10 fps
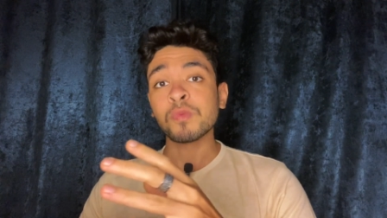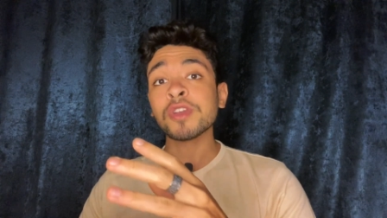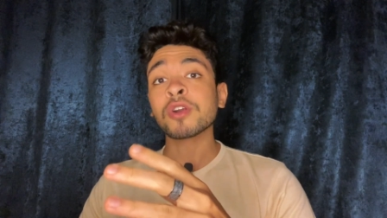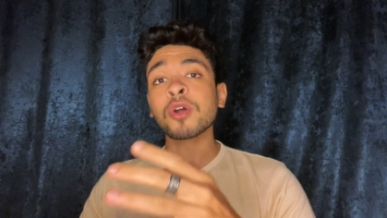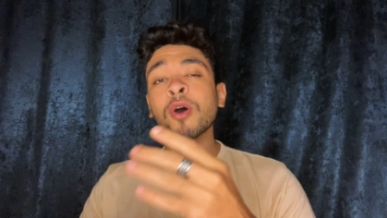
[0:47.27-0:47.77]

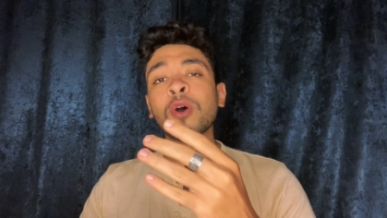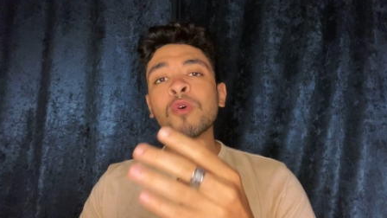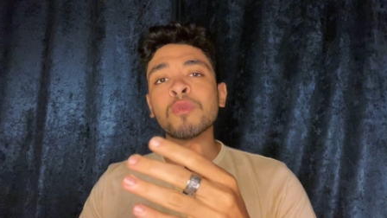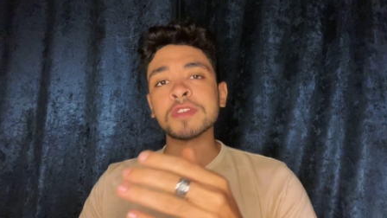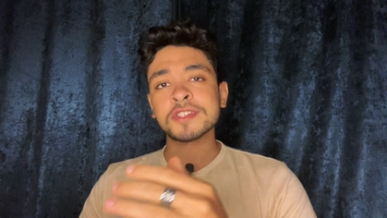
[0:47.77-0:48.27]
We are
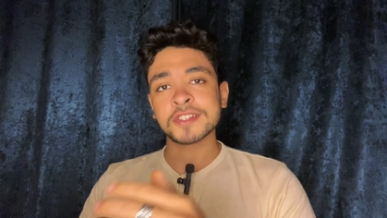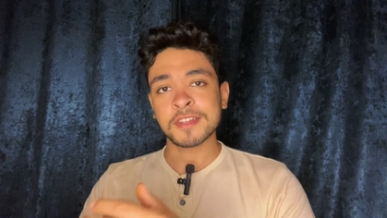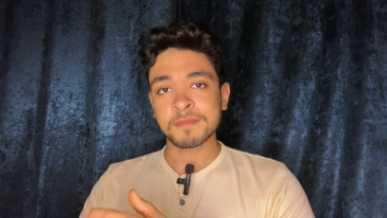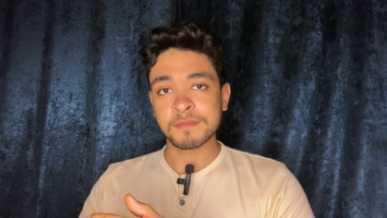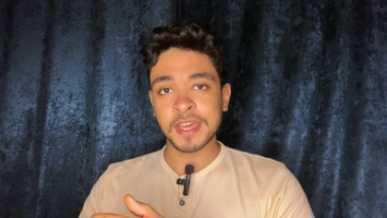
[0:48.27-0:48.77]

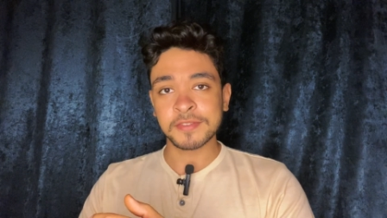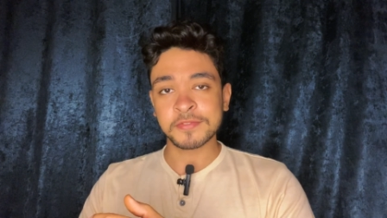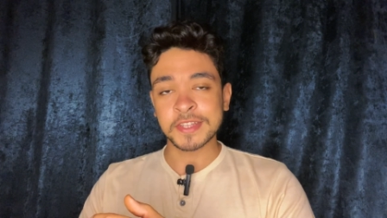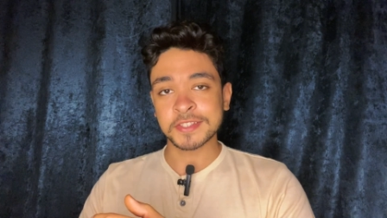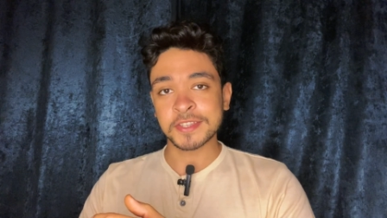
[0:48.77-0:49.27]
always
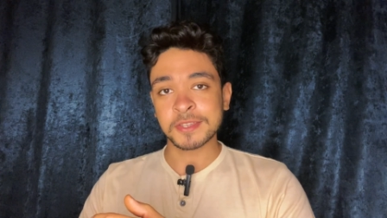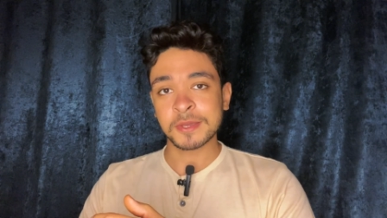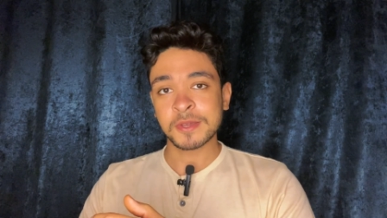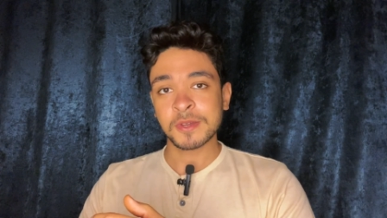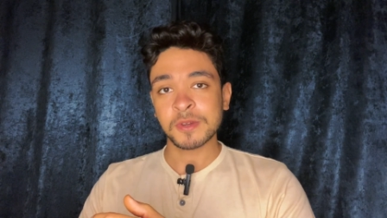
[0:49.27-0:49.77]
manifesting,
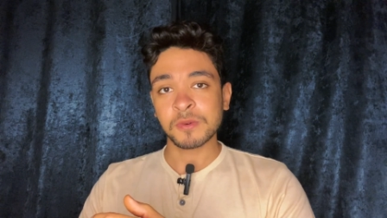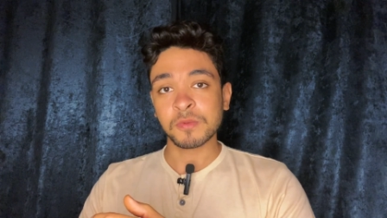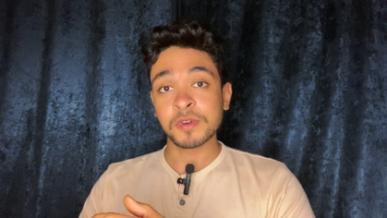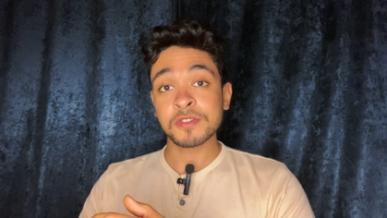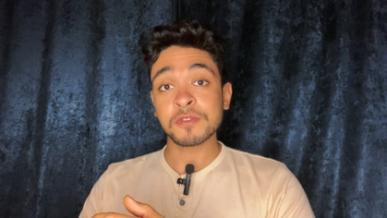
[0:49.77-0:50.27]

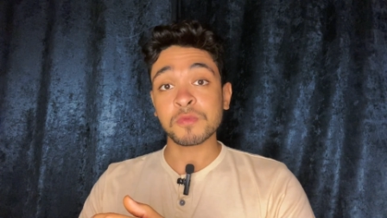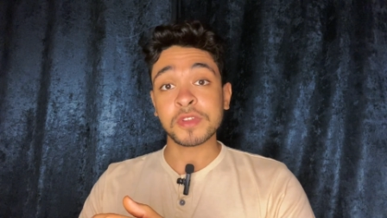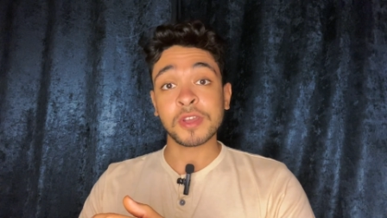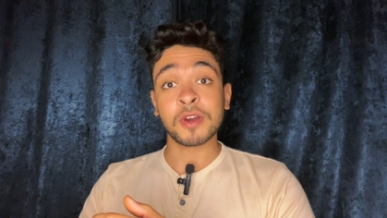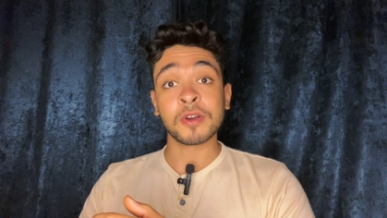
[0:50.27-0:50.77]
whether
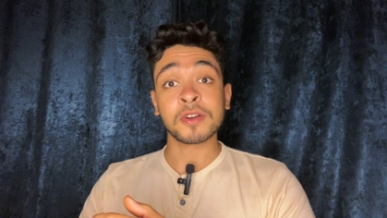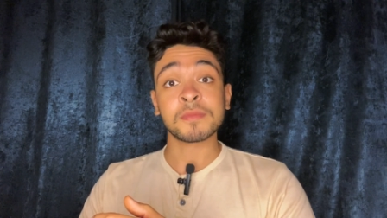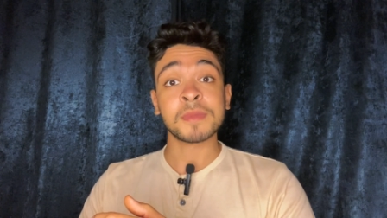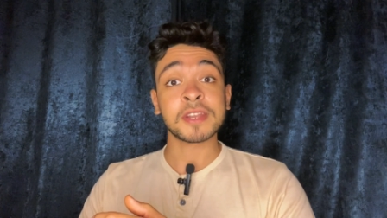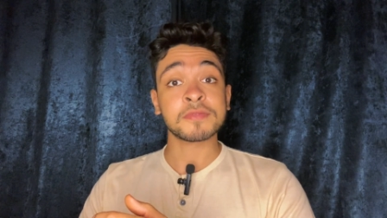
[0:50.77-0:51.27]
we
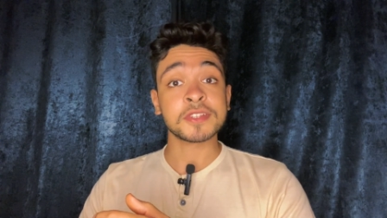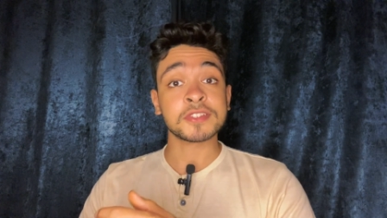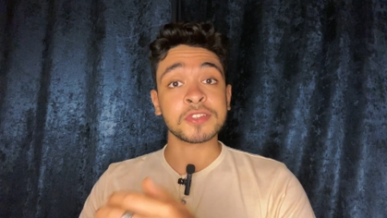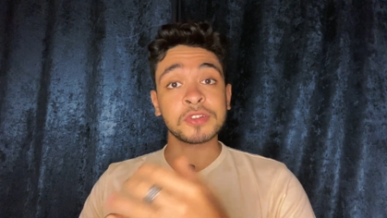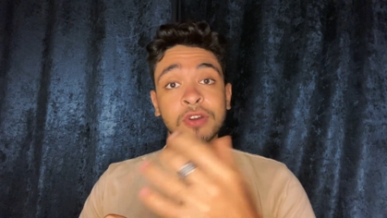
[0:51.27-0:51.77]
are
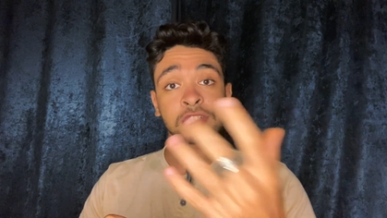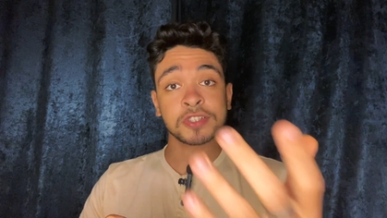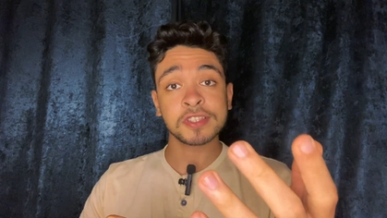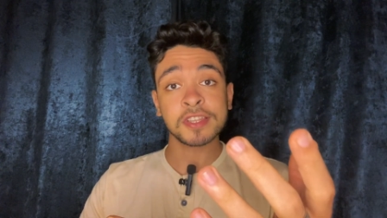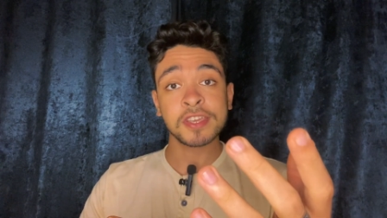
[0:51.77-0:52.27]
manifesting
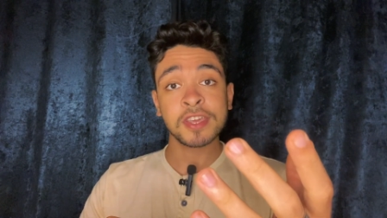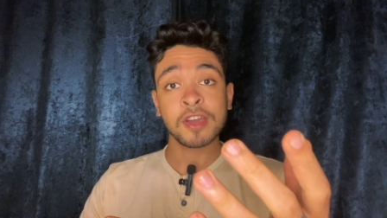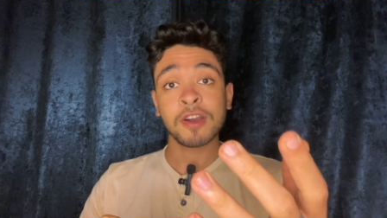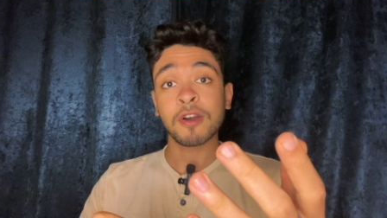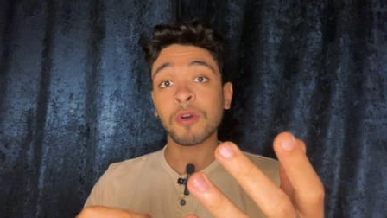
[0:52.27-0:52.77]
consciously
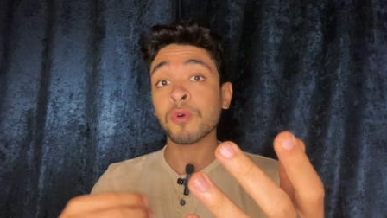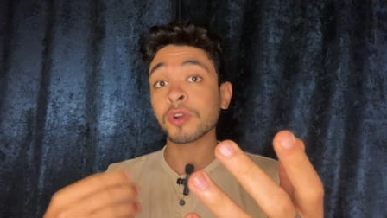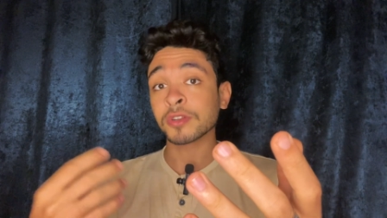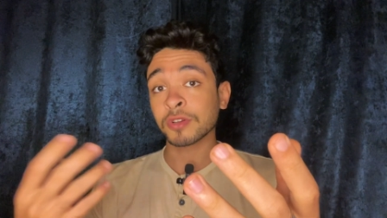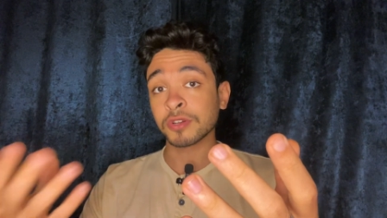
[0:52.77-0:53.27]

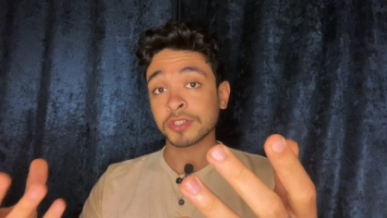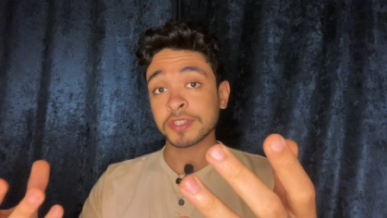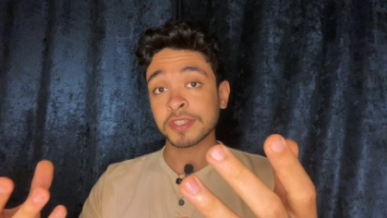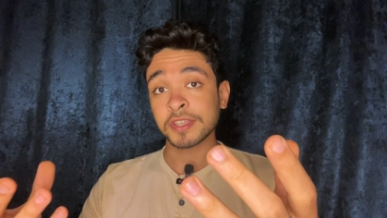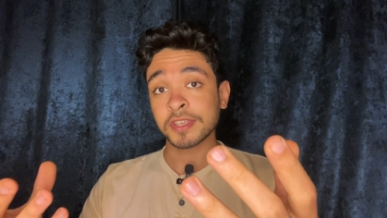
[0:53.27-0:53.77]
or
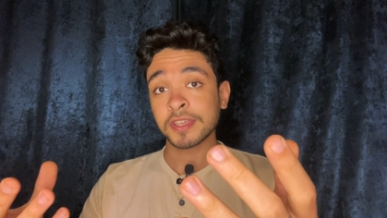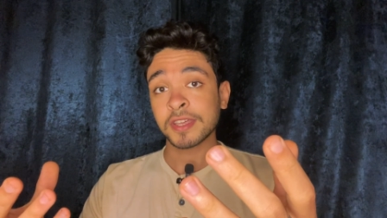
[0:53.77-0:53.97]
unconsciously.